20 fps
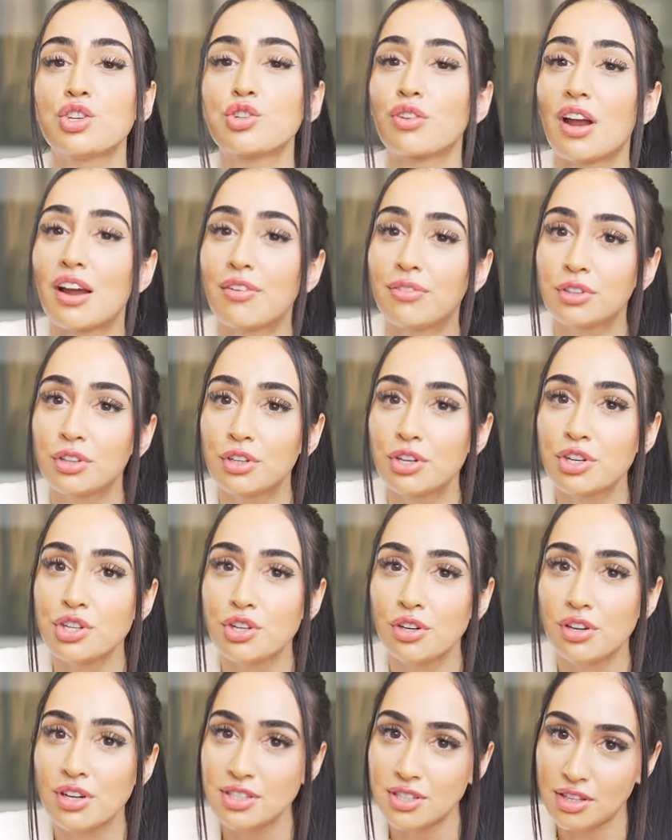Travel
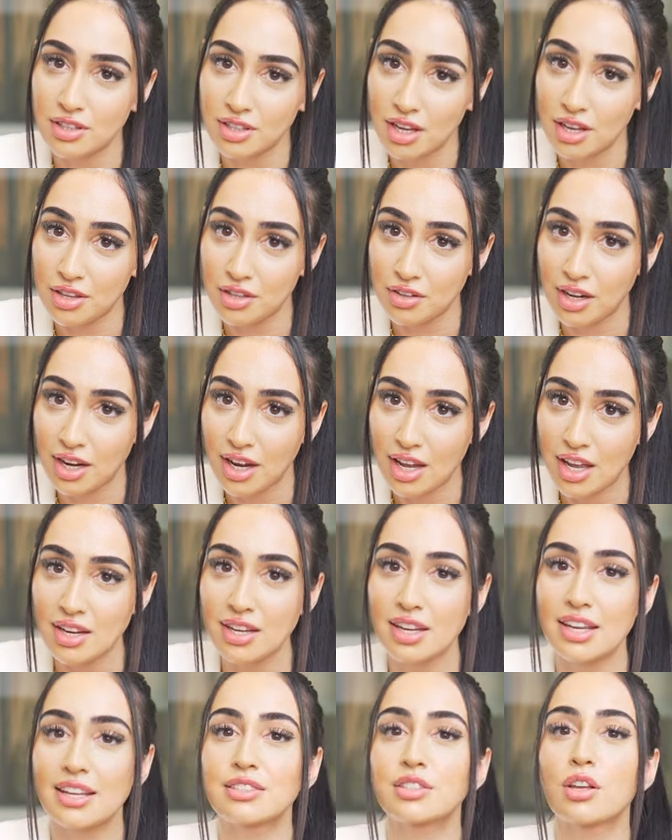insurance, on the other
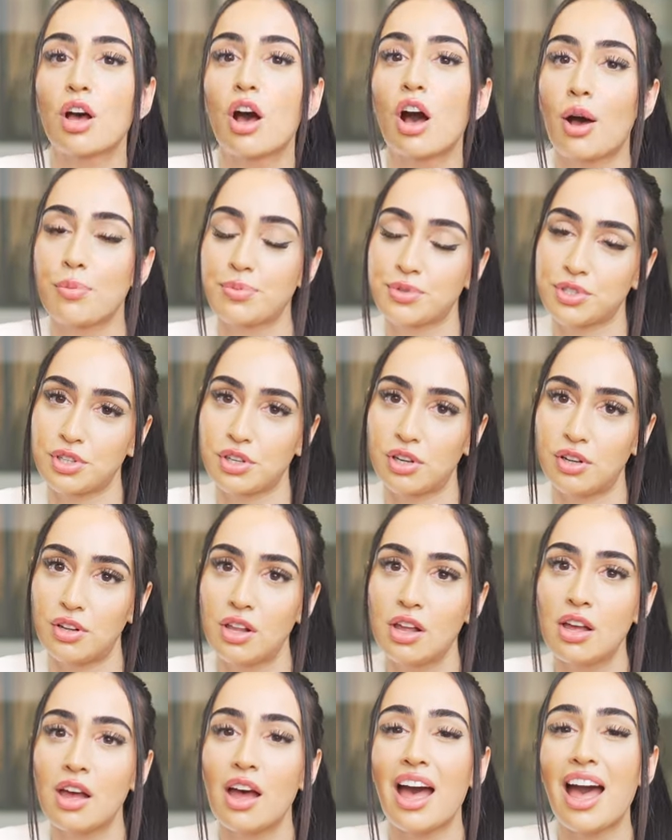hand, is optional.
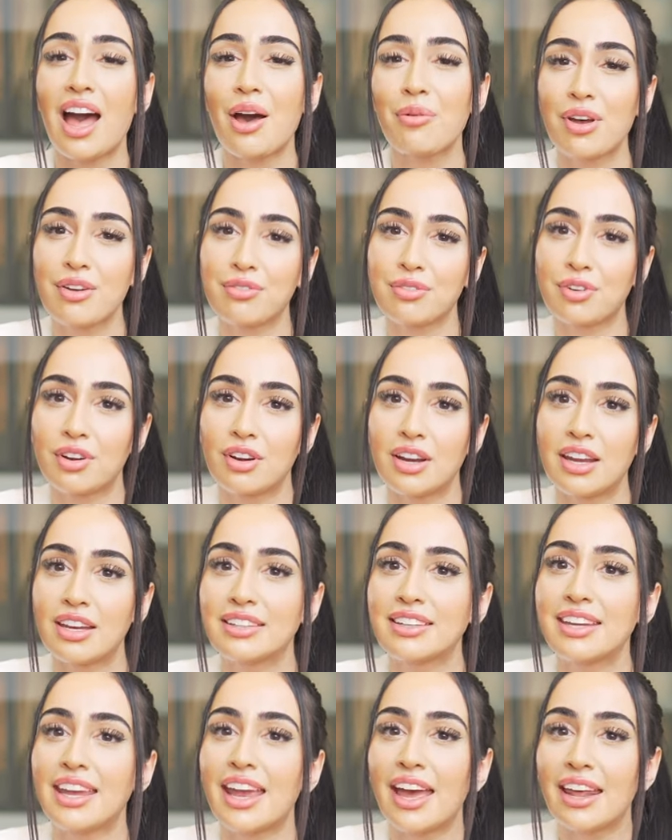However,
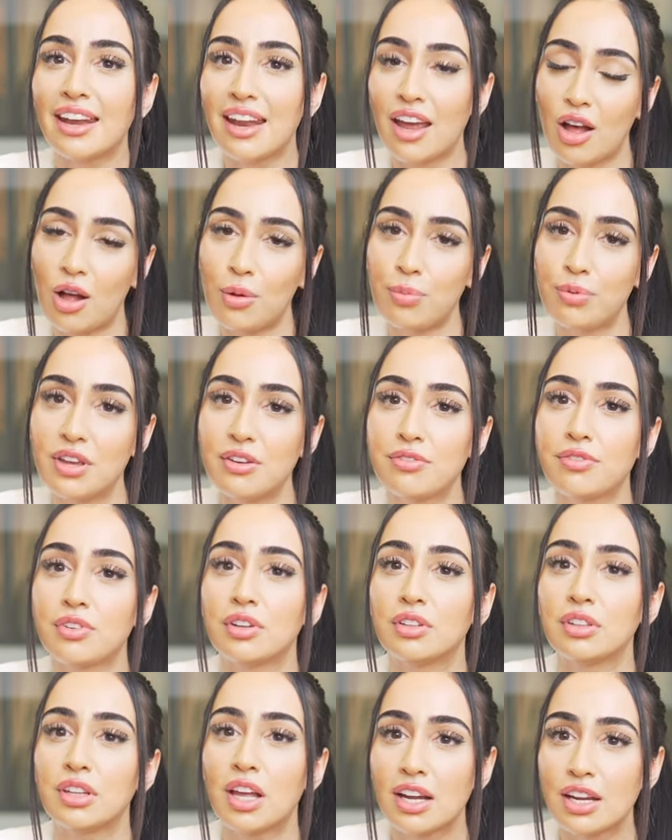it can help if
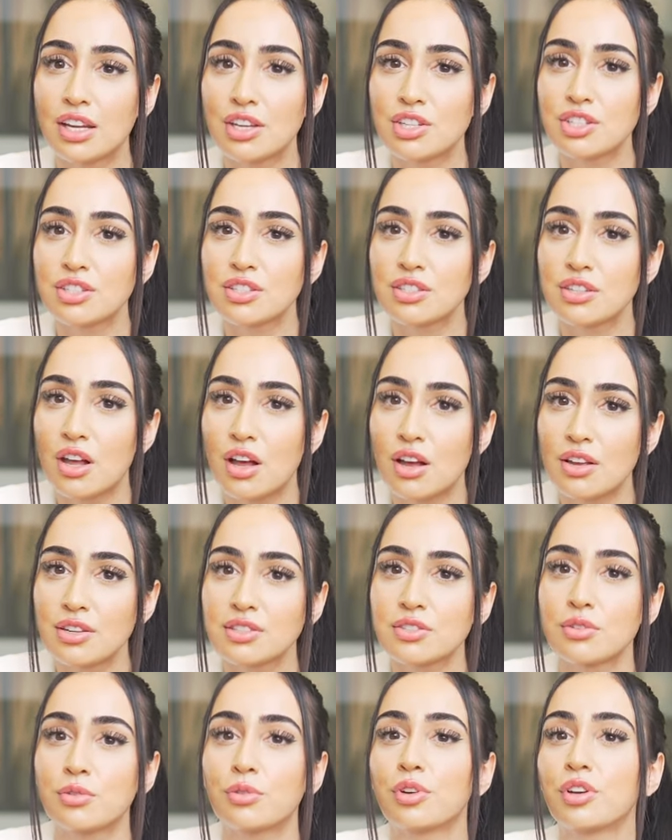your luggage is
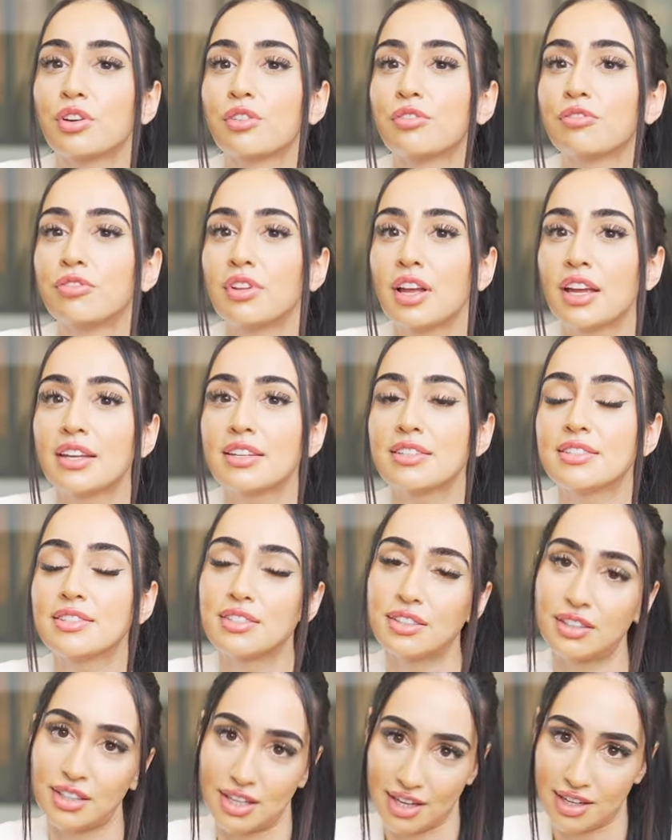lost or your flight is
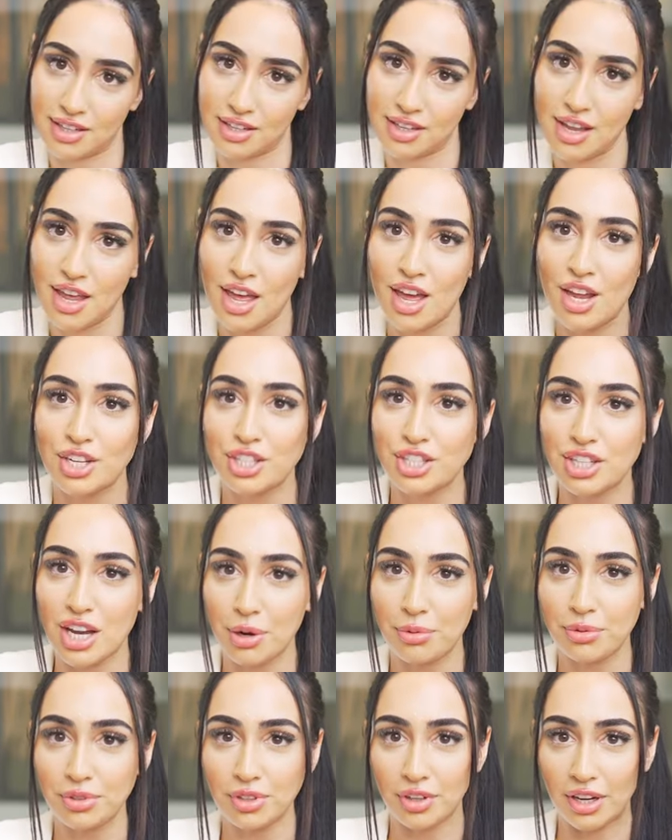delayed.
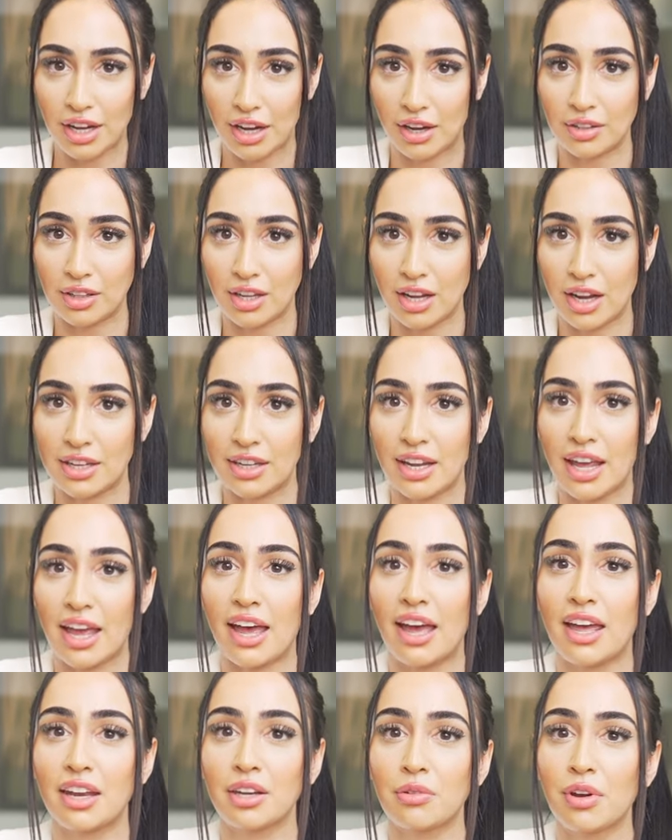Check with your airline
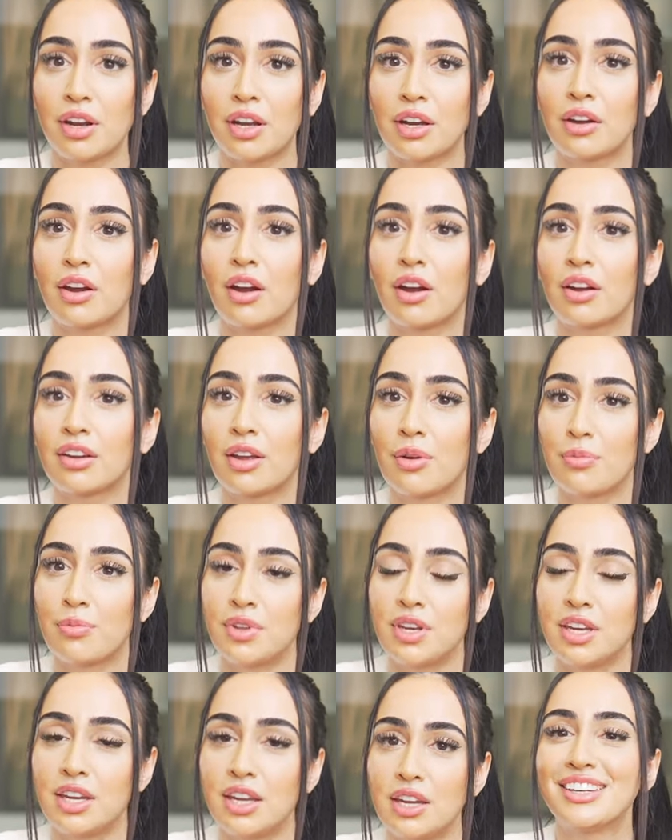and credit card
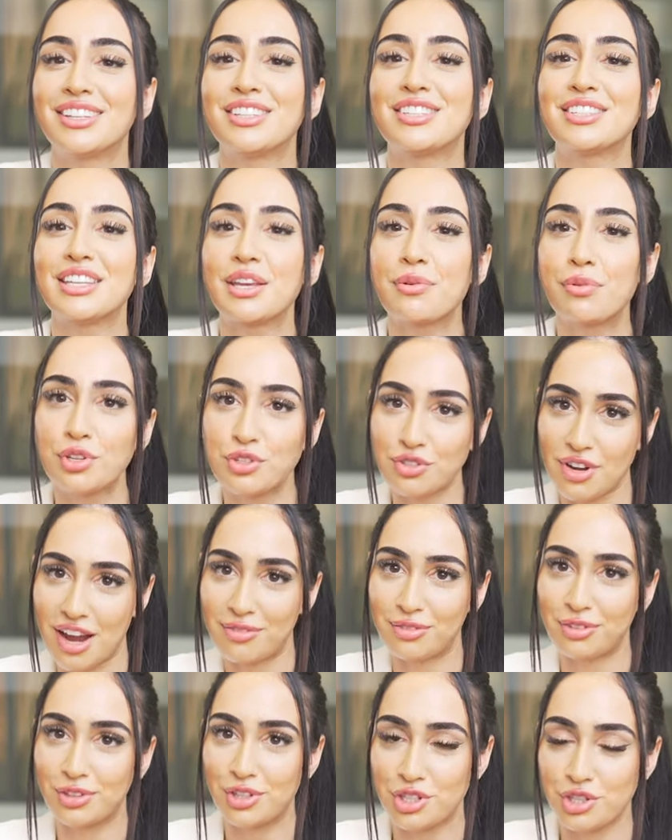company to see what
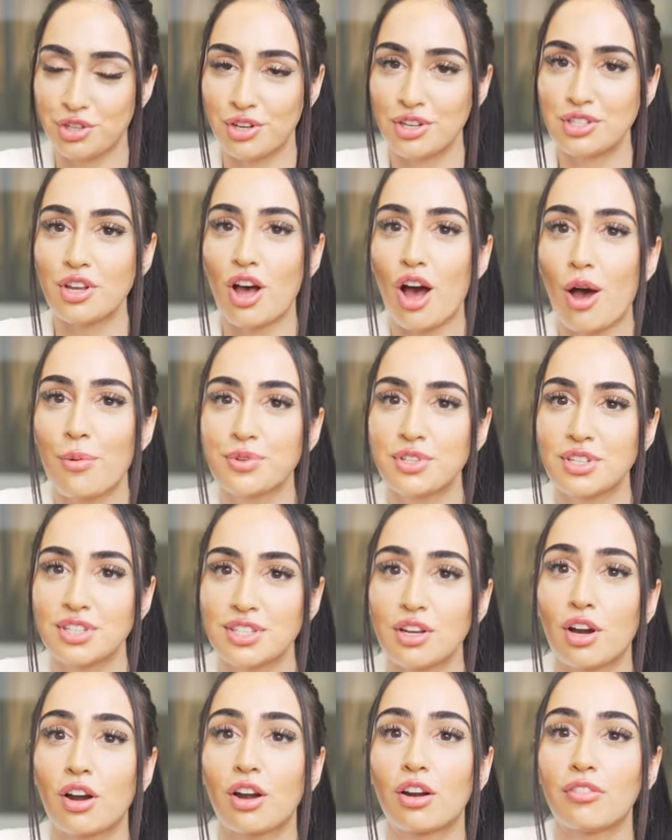travel insurance options
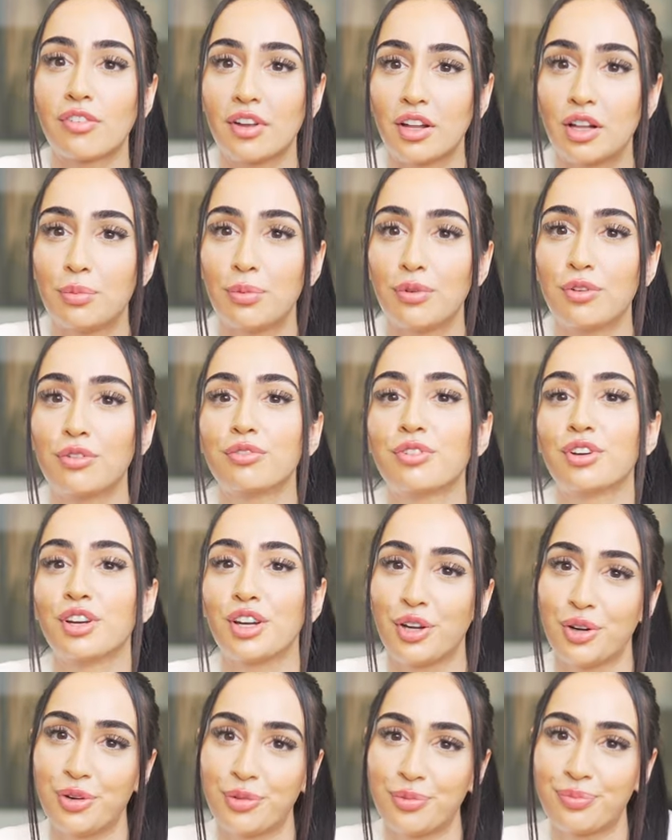are available for
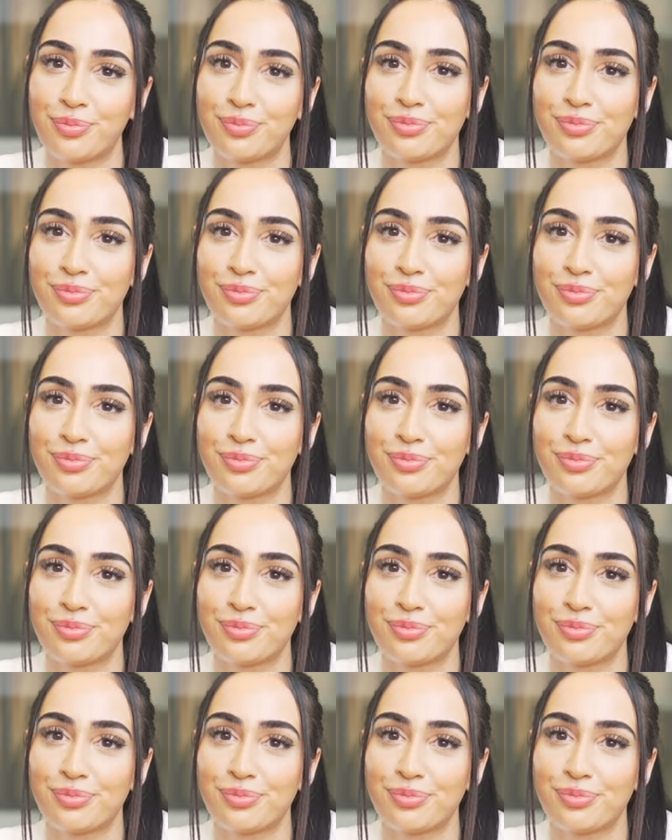you.